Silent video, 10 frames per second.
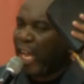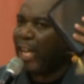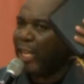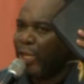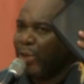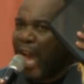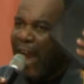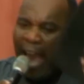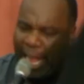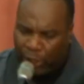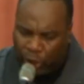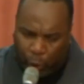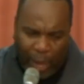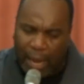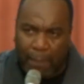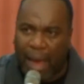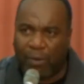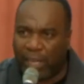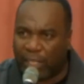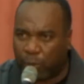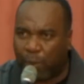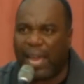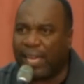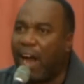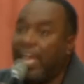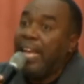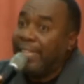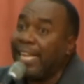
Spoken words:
Hallelujah, and dwell among us, my God.